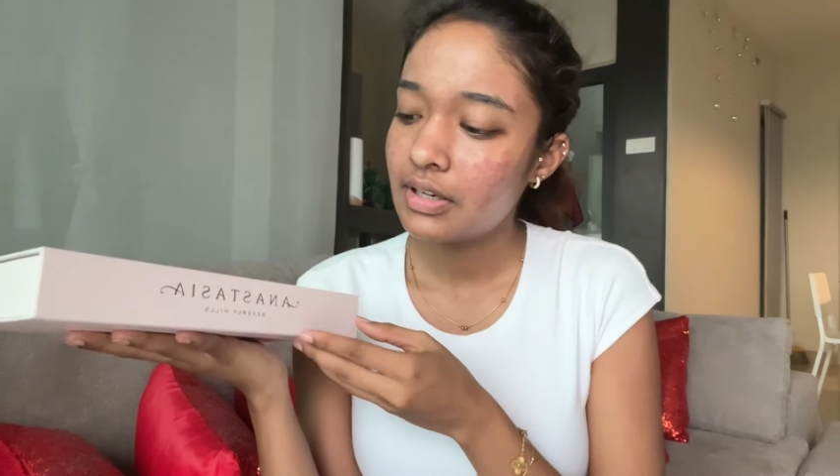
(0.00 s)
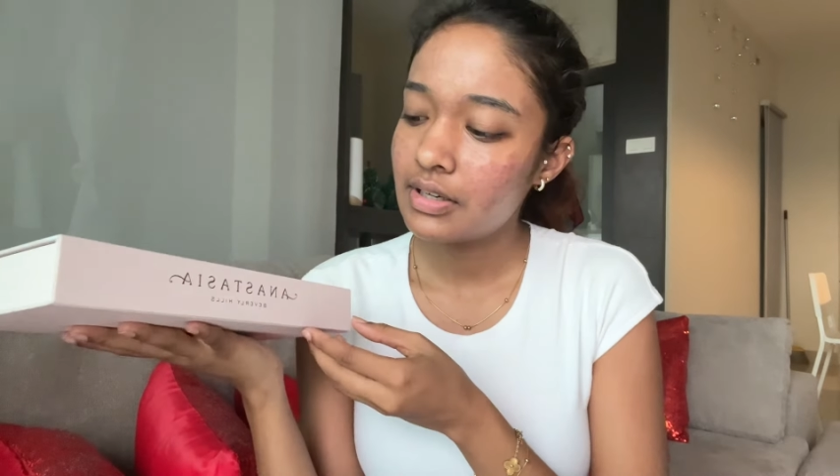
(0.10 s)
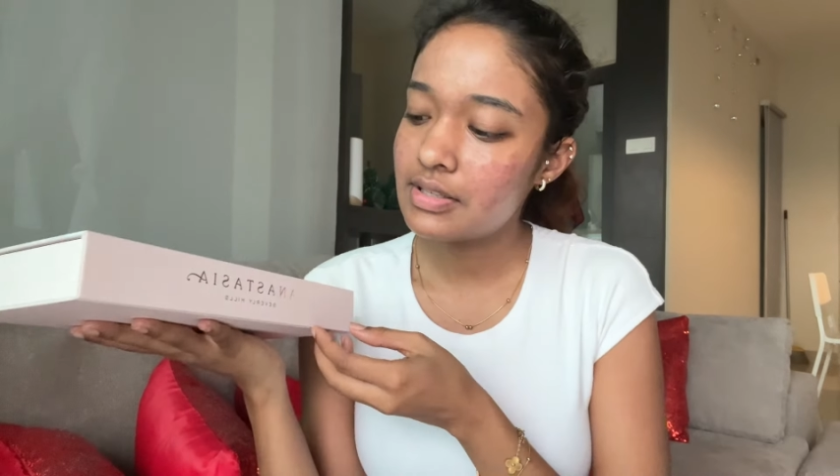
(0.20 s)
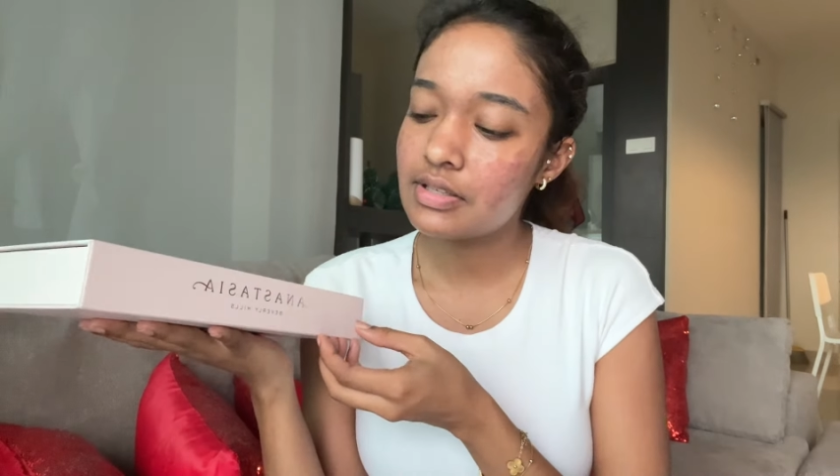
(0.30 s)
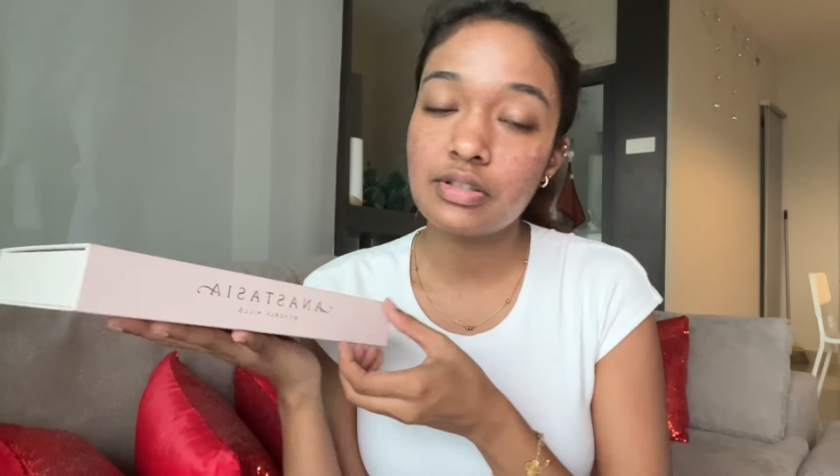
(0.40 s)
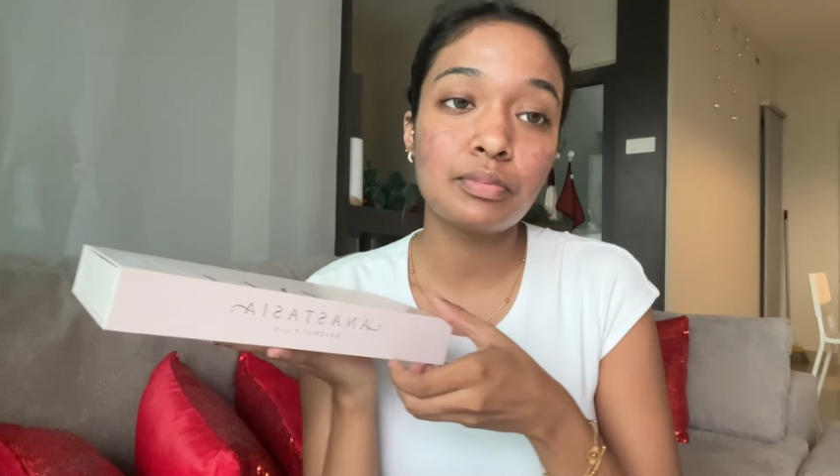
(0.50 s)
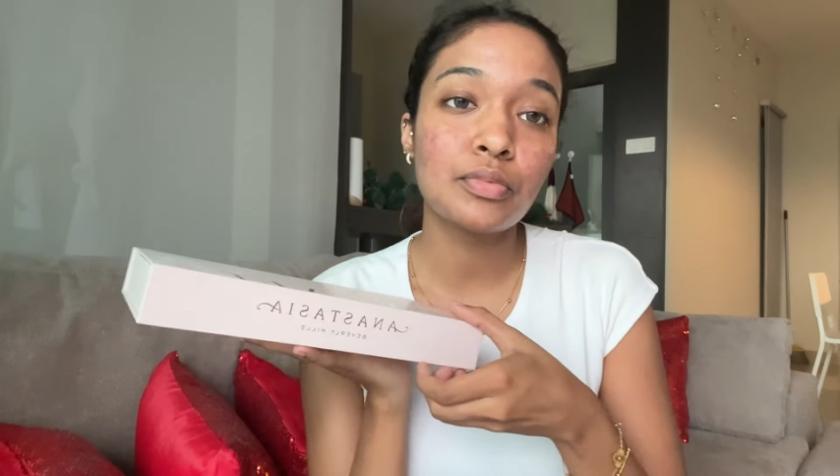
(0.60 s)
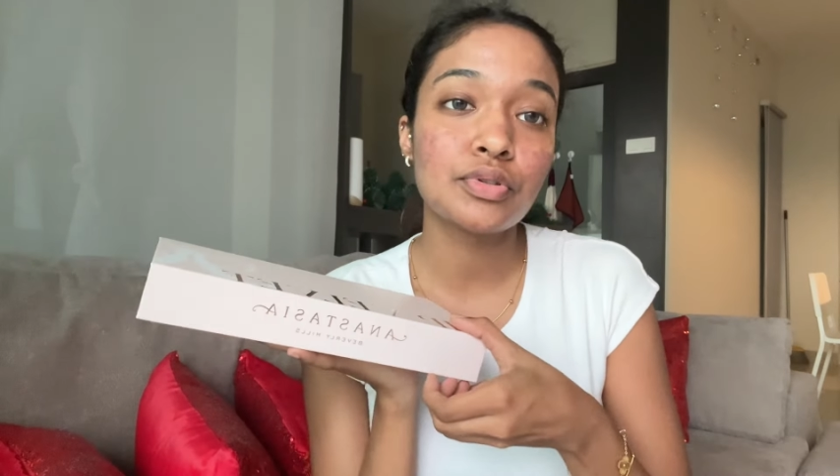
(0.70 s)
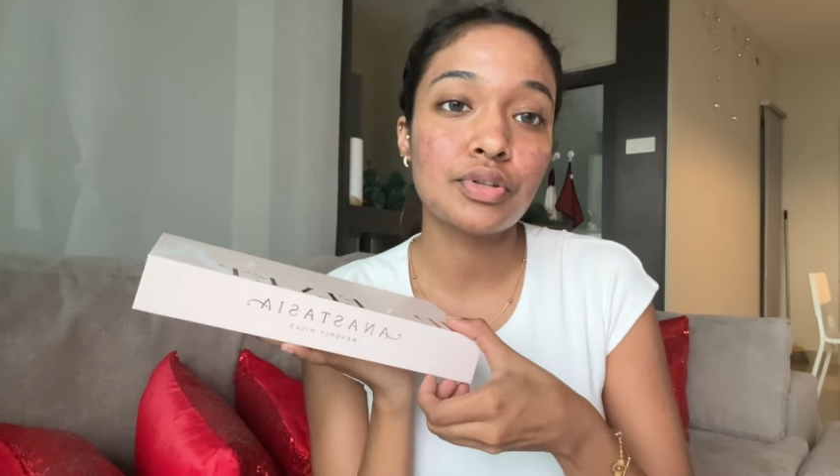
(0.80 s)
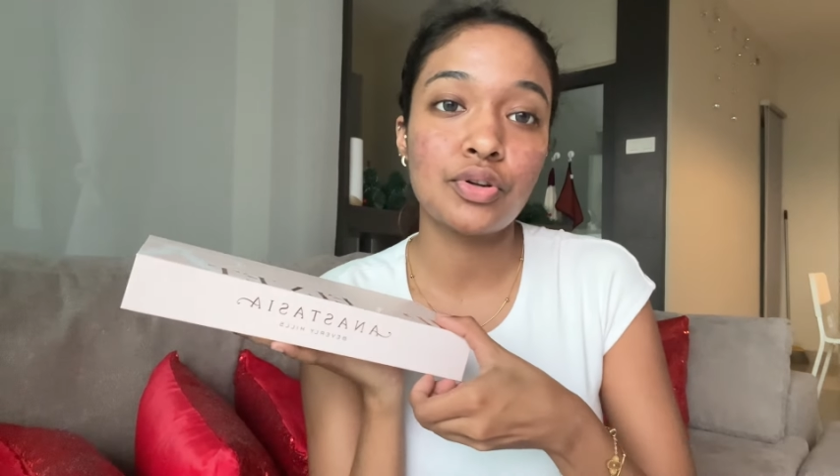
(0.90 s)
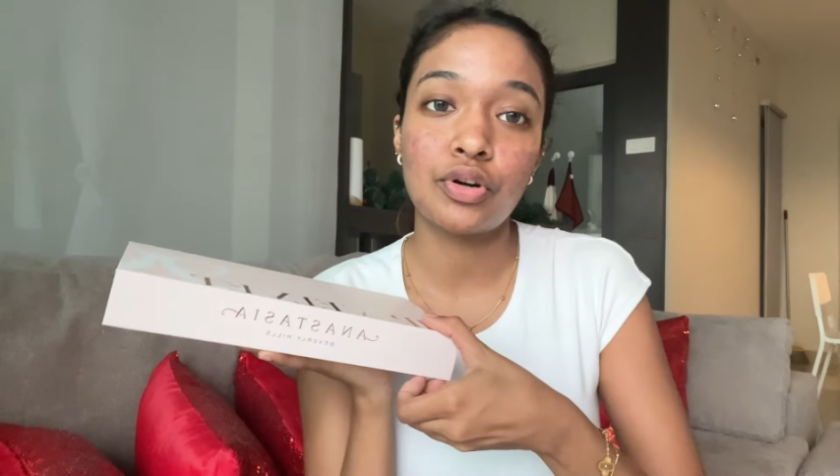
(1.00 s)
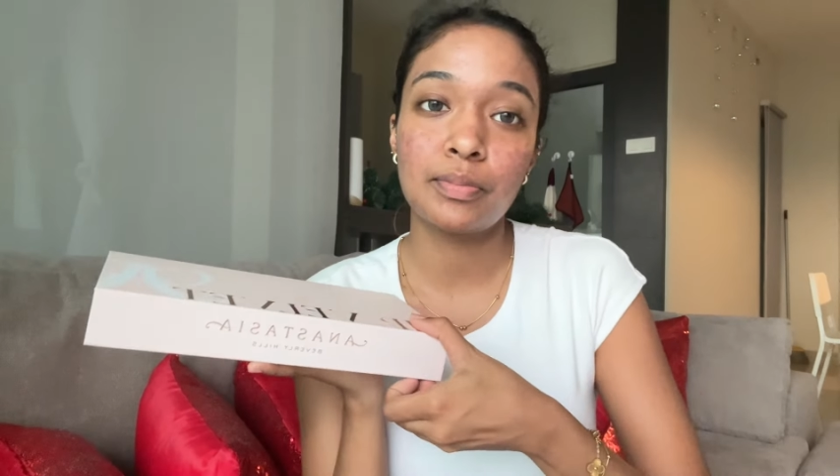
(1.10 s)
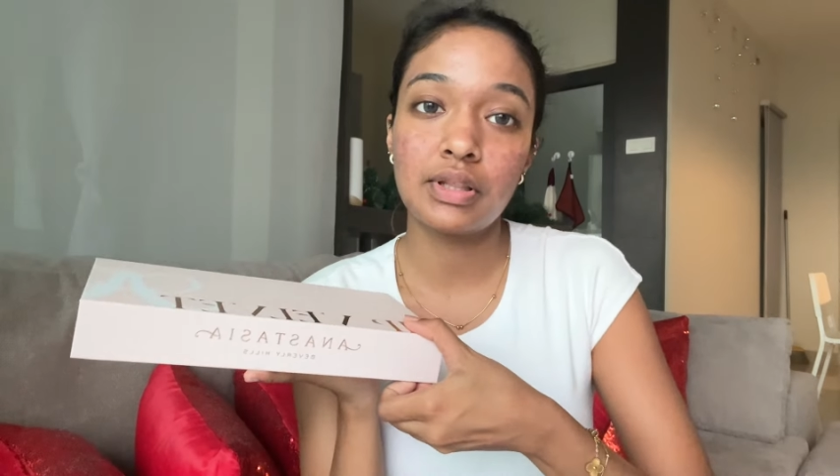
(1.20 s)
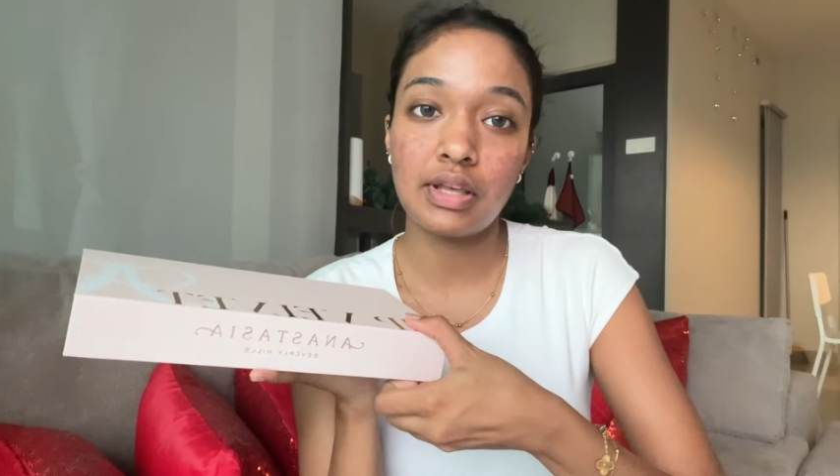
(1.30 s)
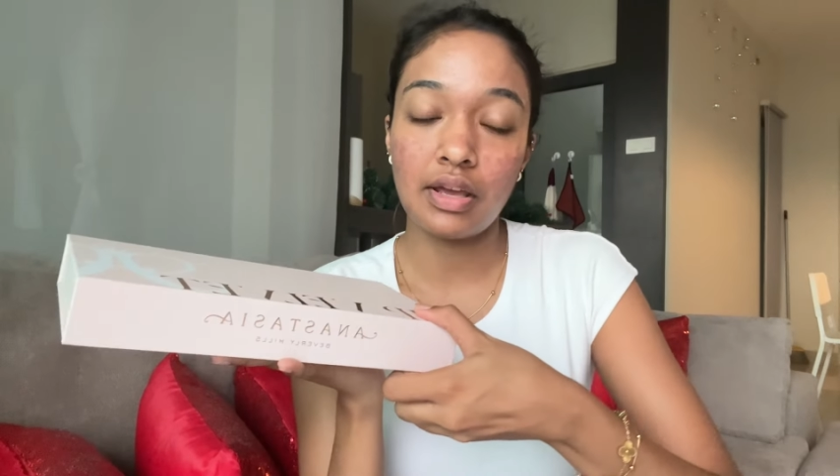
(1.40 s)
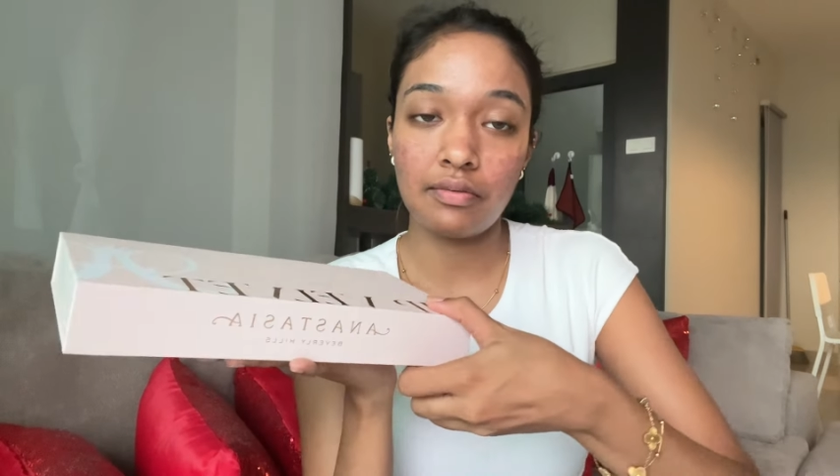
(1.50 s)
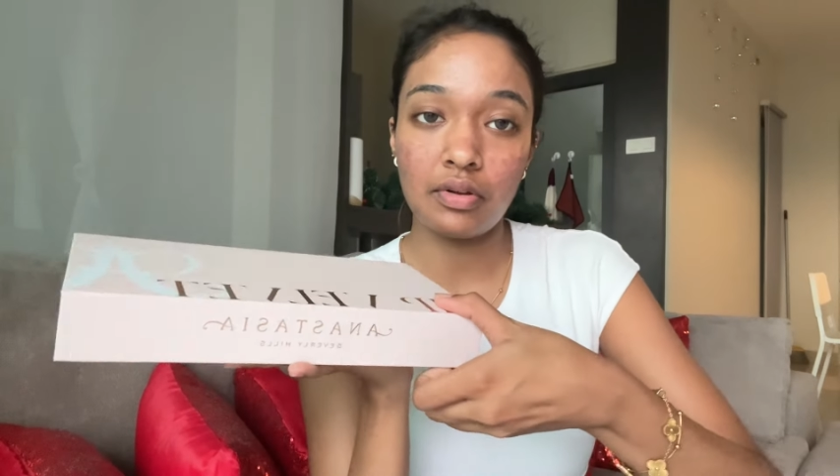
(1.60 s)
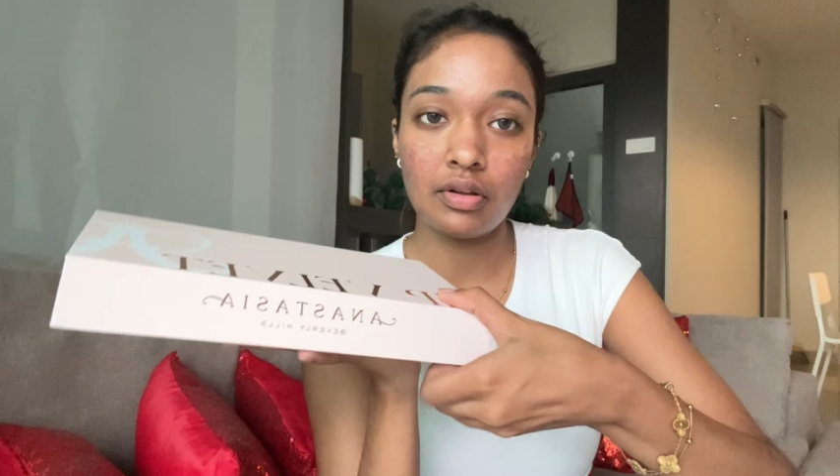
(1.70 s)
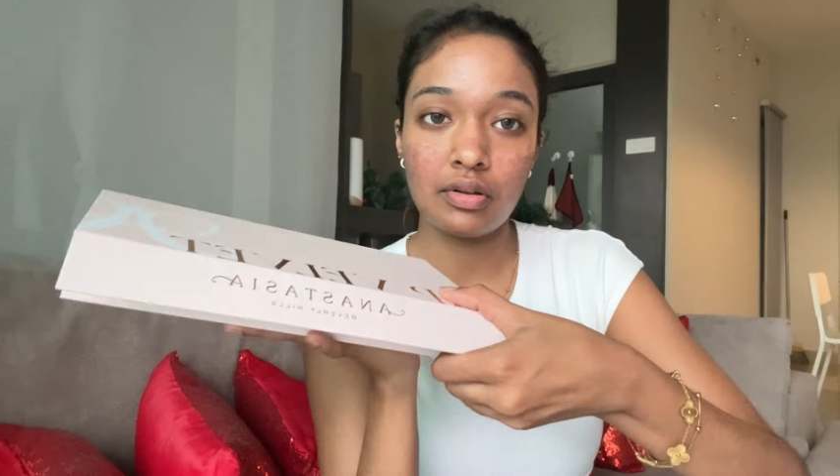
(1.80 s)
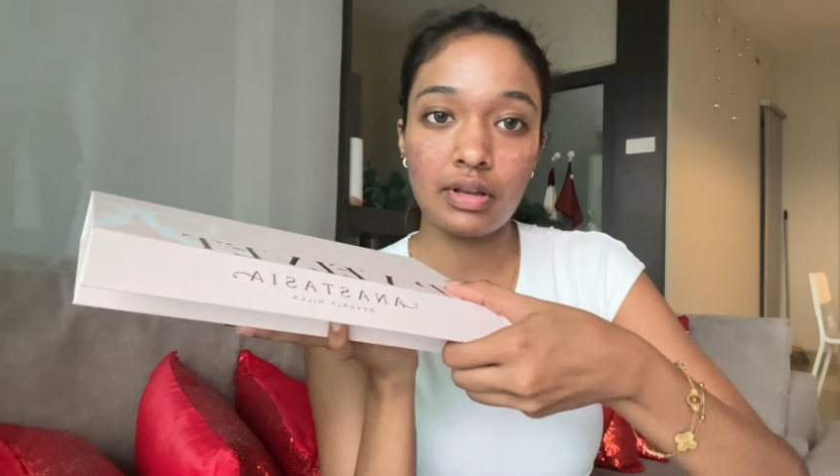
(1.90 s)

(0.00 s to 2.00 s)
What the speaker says: This is the most adorable thing ever.